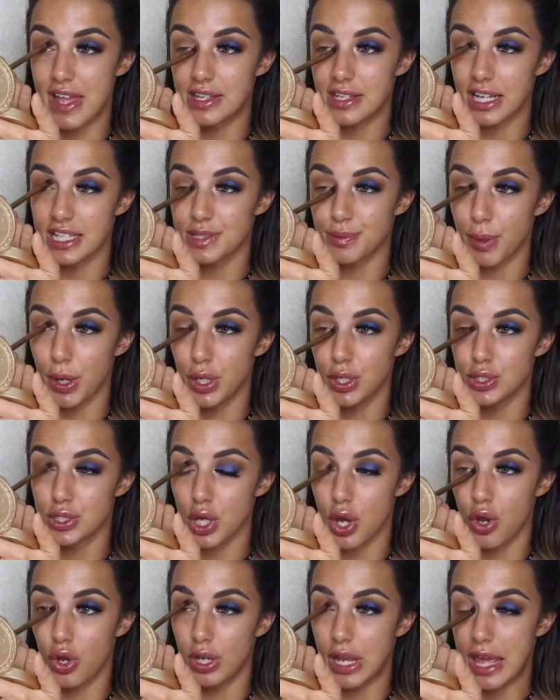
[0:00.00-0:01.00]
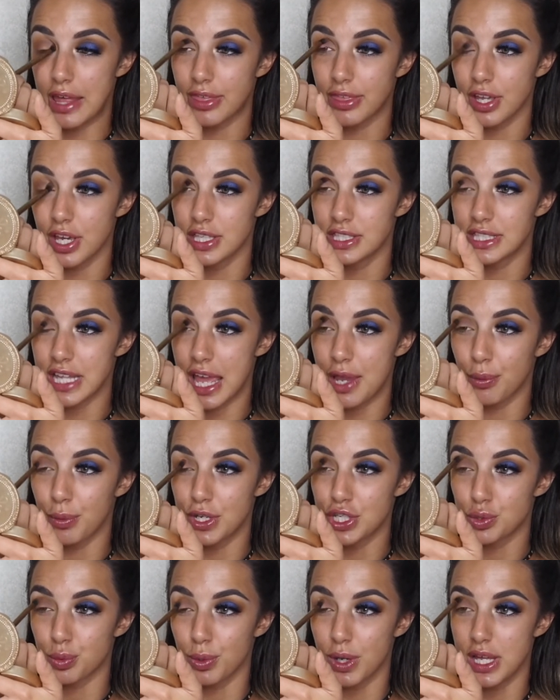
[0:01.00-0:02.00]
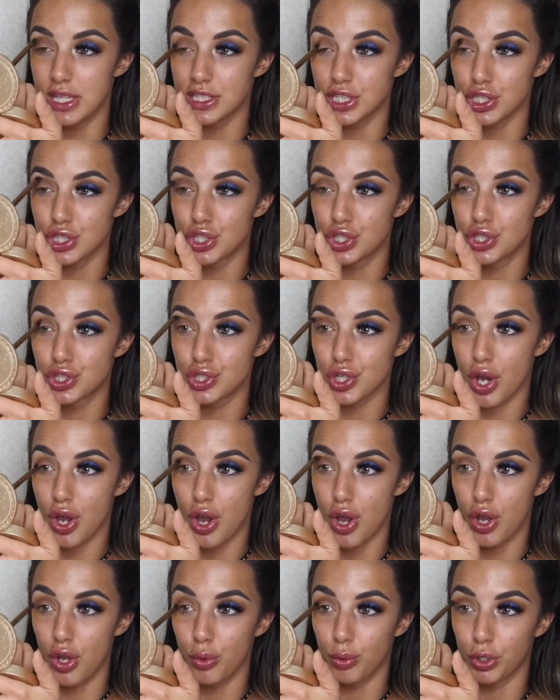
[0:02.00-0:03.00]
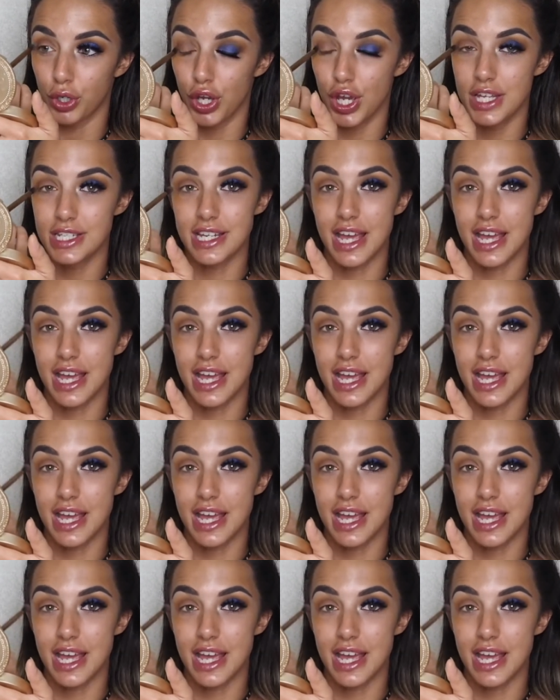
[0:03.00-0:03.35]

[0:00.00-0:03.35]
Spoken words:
I suppose, on a Thursday, which was so good,